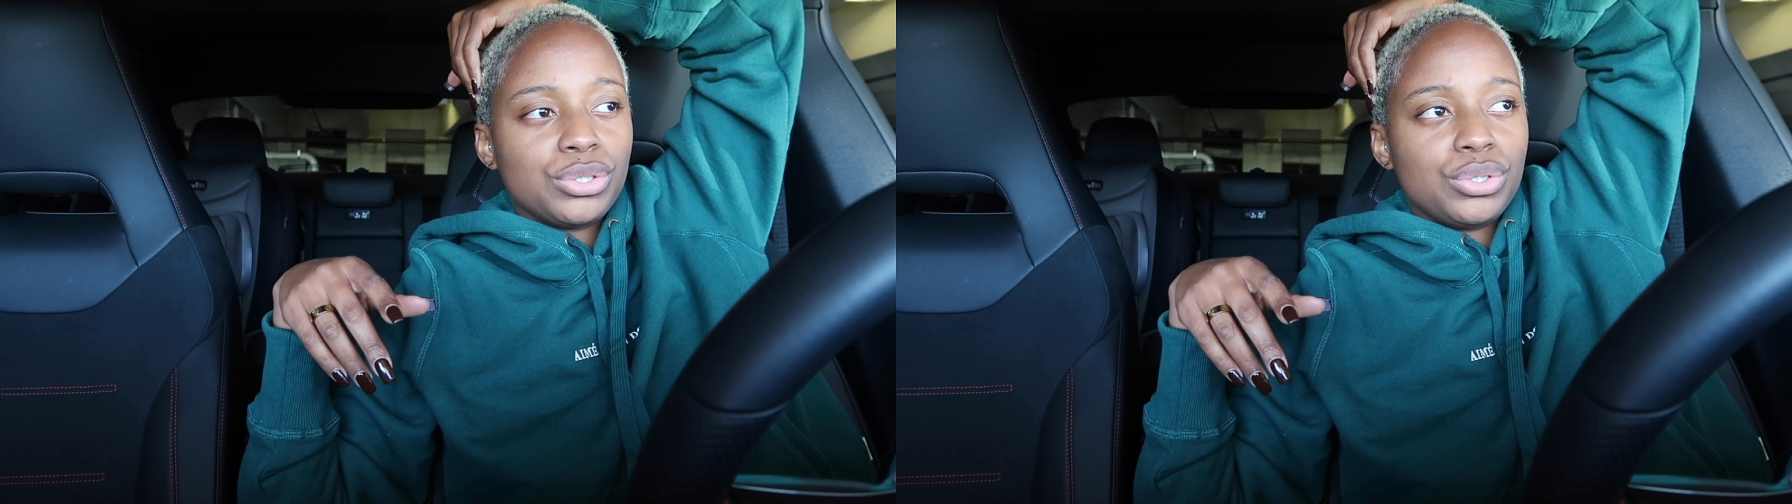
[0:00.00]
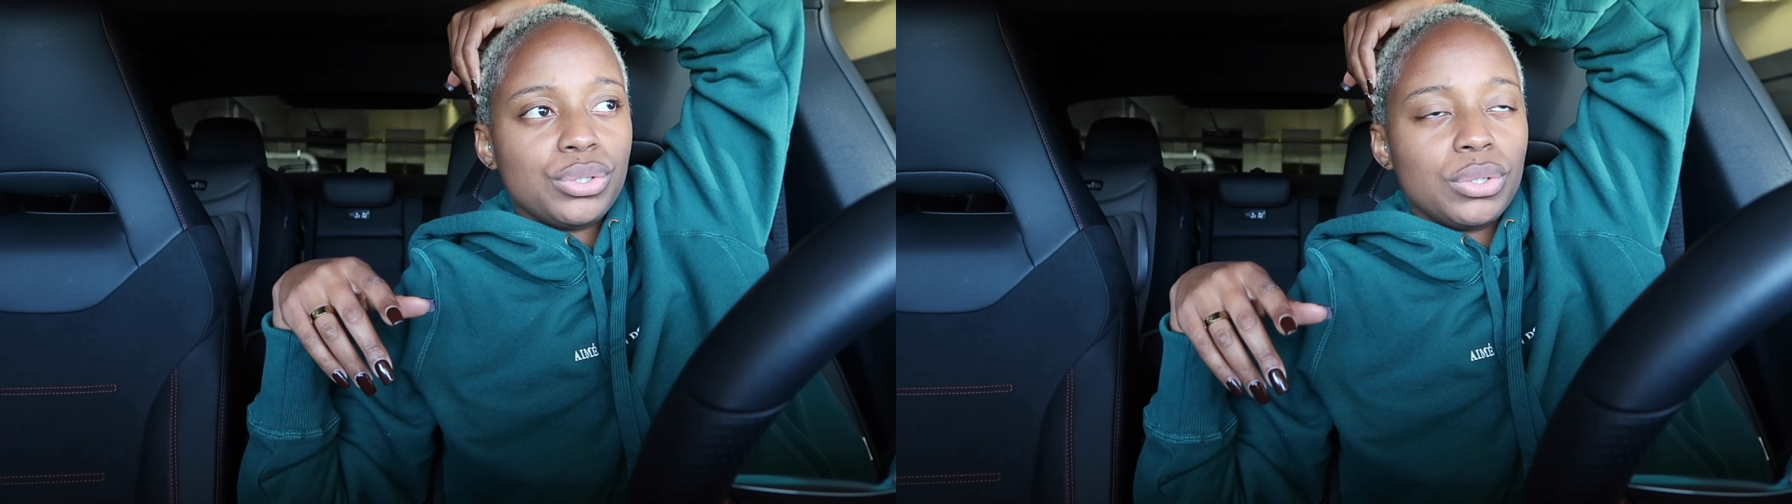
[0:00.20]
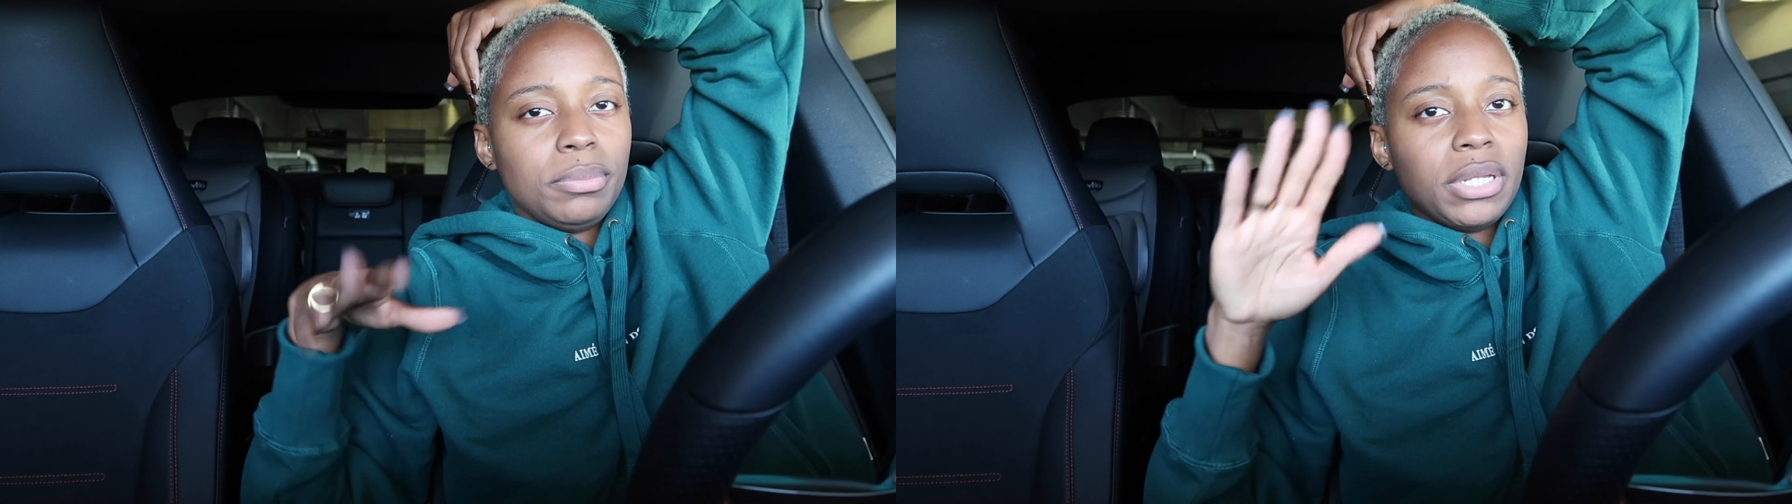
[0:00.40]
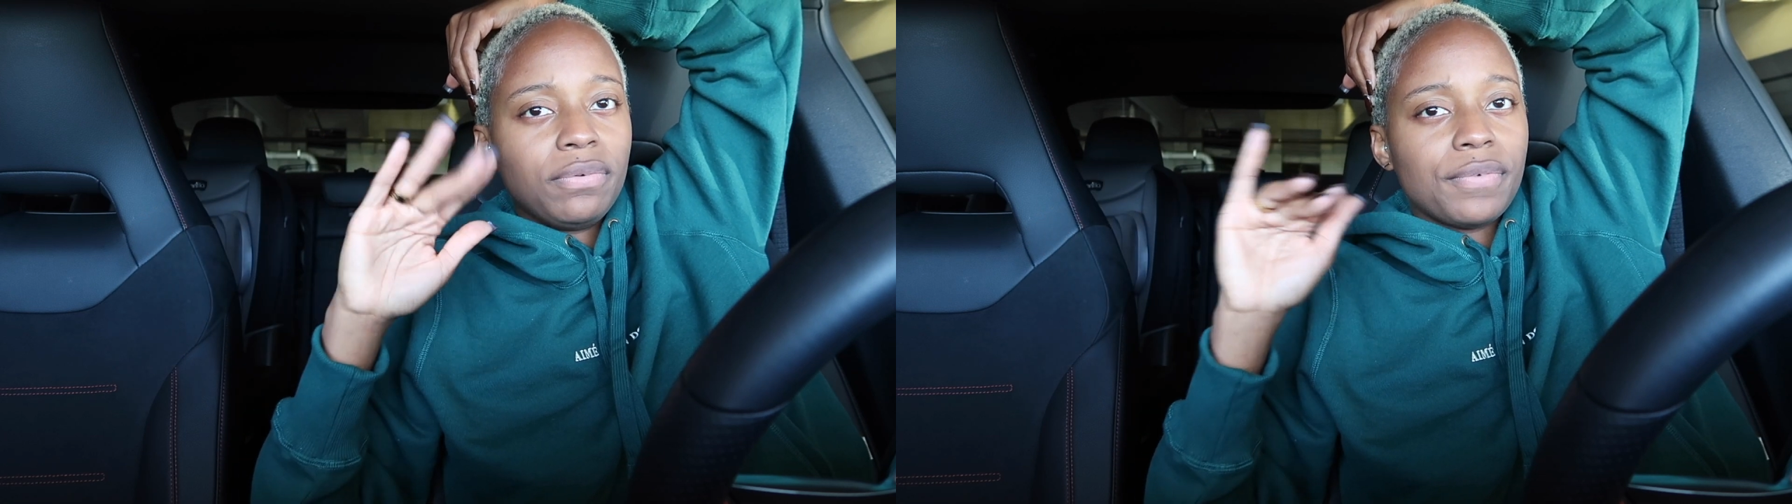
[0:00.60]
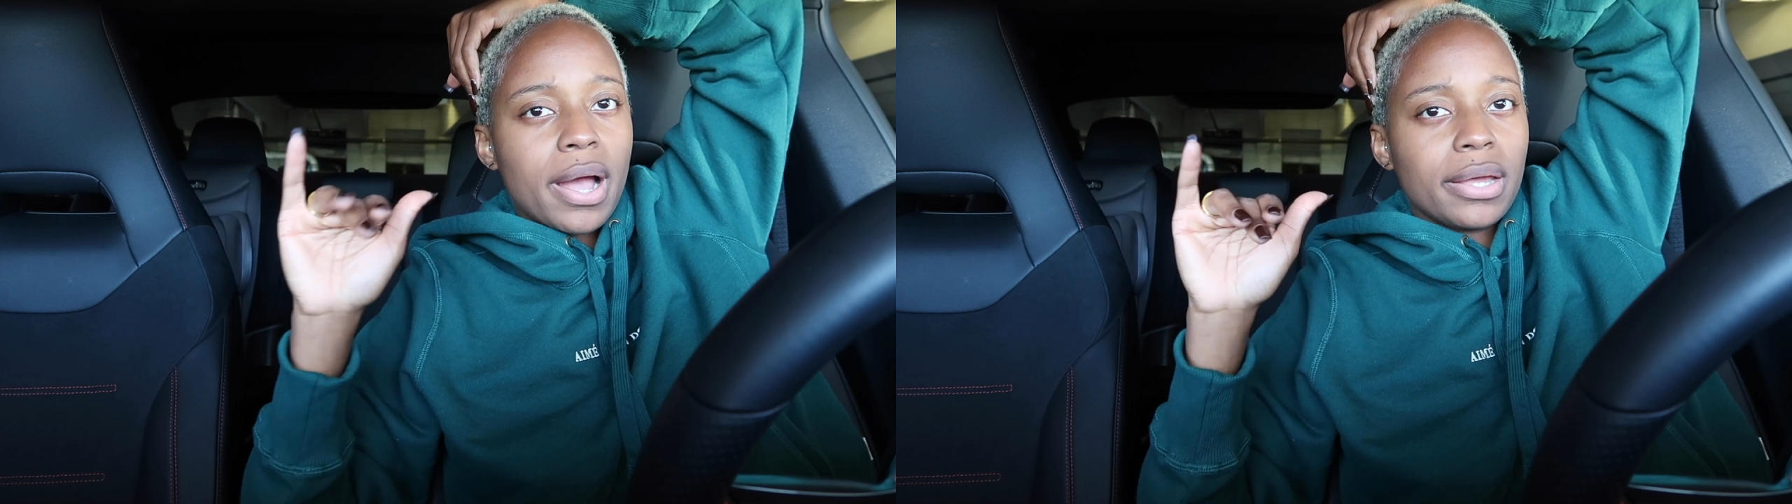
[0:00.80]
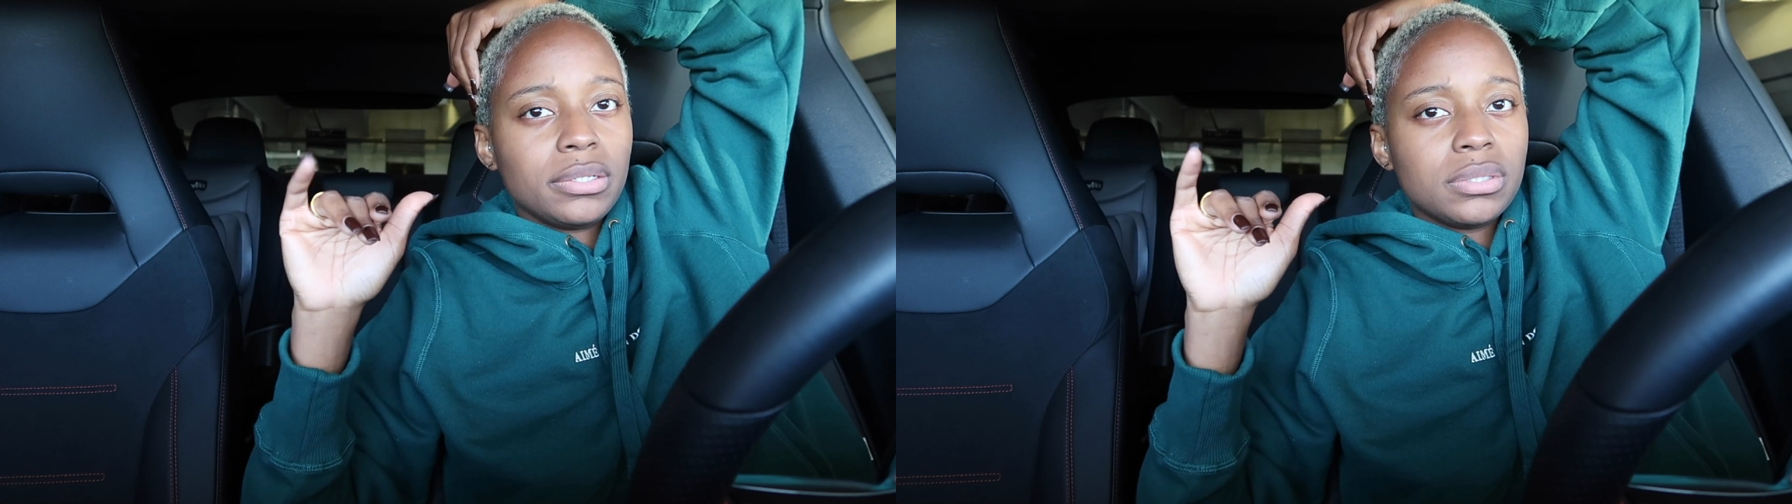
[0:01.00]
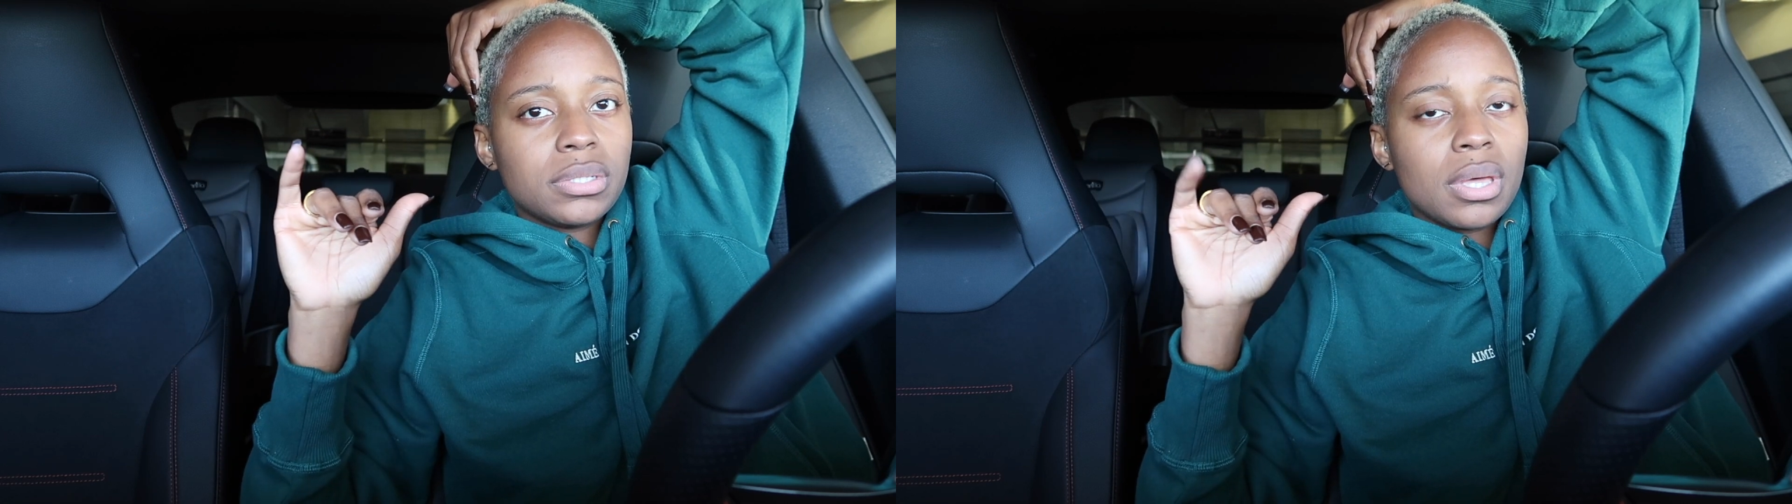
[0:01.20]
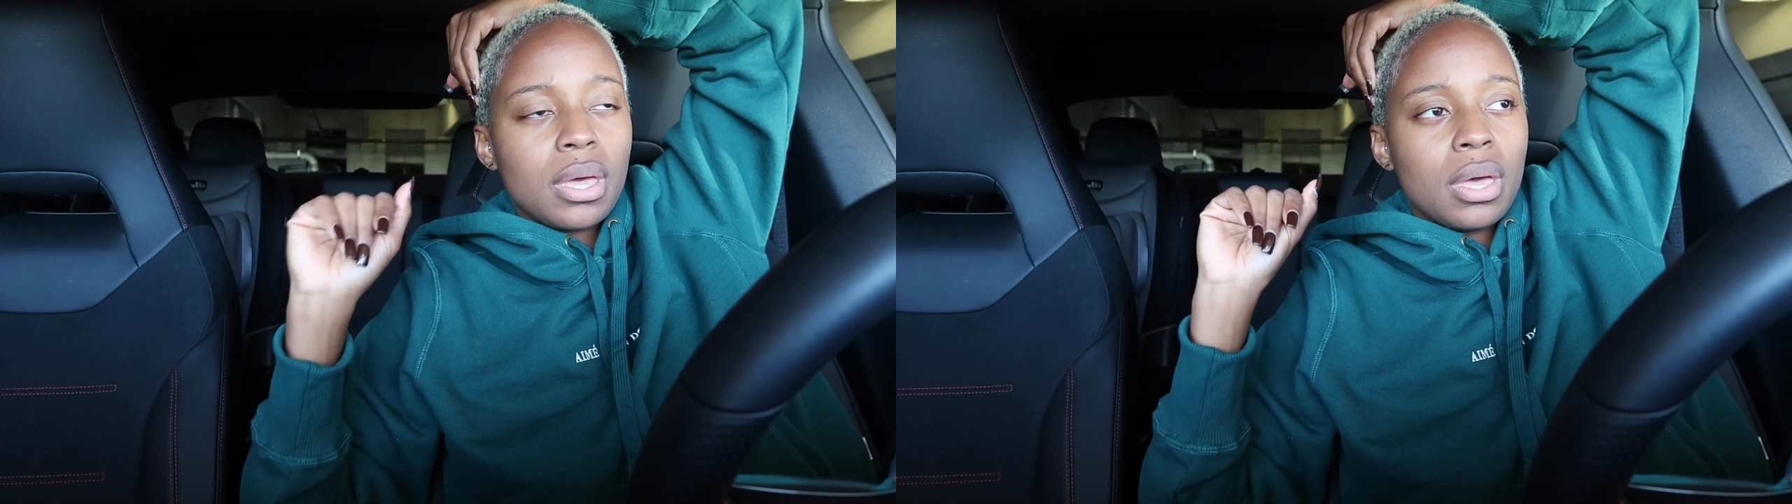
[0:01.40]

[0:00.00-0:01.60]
to meet a friend.